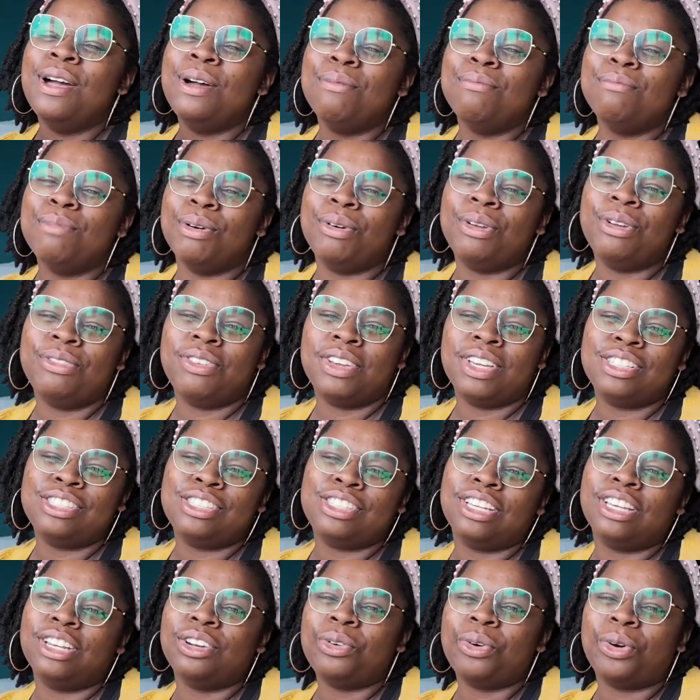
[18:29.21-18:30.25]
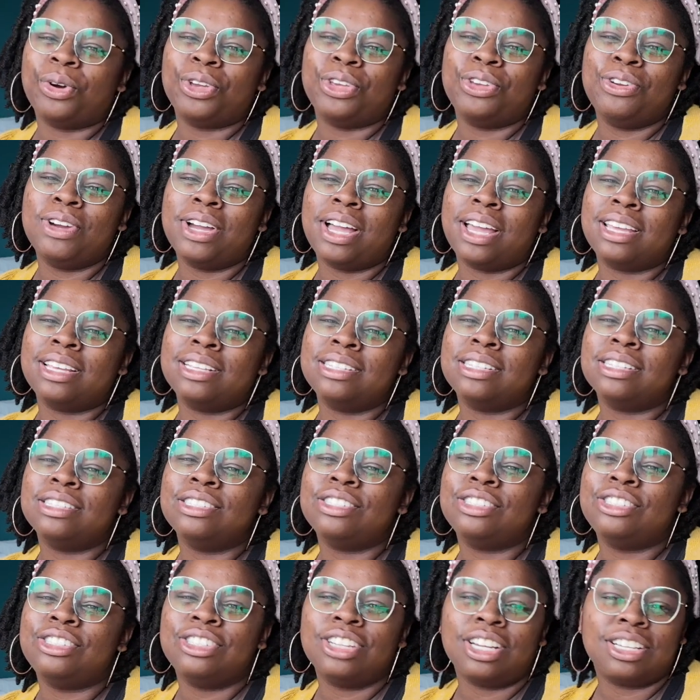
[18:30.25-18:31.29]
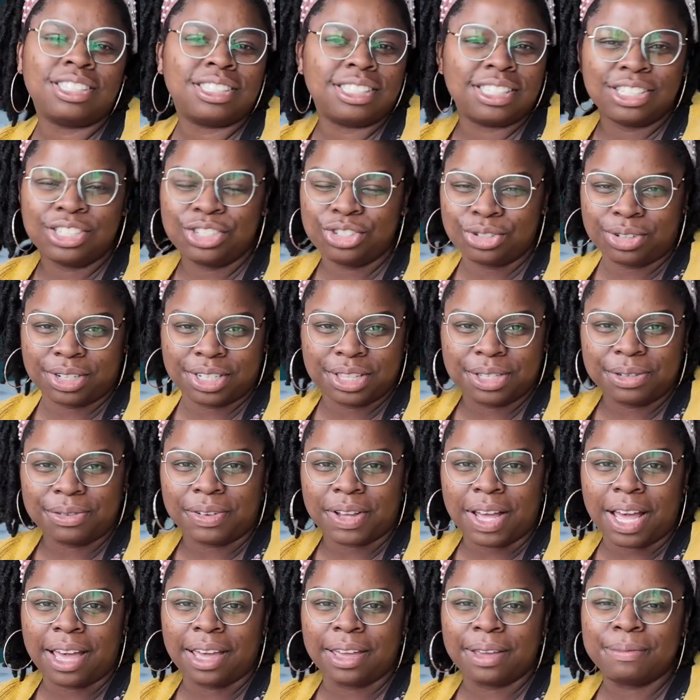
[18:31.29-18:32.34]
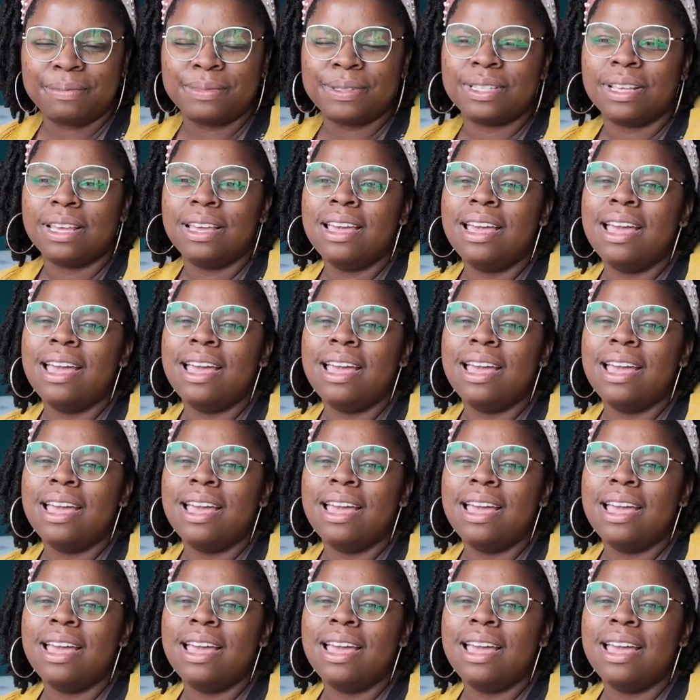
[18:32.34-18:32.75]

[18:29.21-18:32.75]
motivation, or you guys just enjoyed the vibes.